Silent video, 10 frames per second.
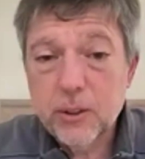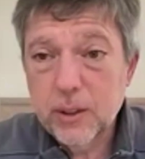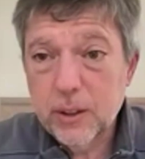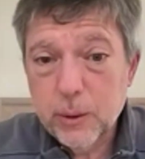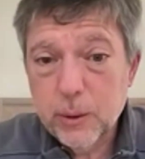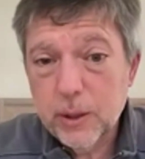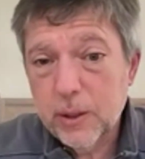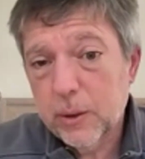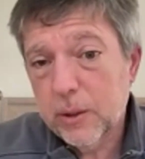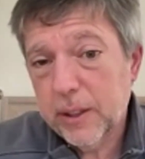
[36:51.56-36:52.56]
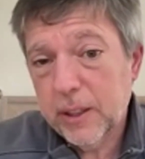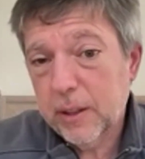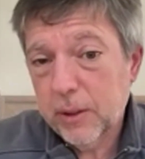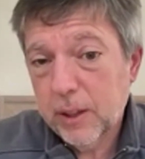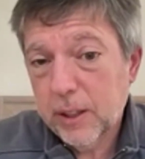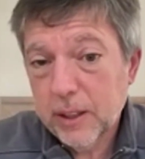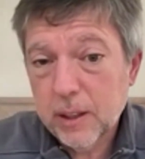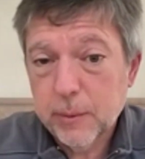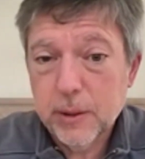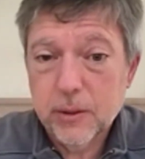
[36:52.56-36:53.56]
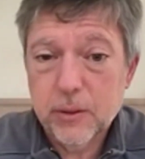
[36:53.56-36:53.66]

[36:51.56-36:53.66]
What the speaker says: you can certainly do it. You could do it today if you'd like.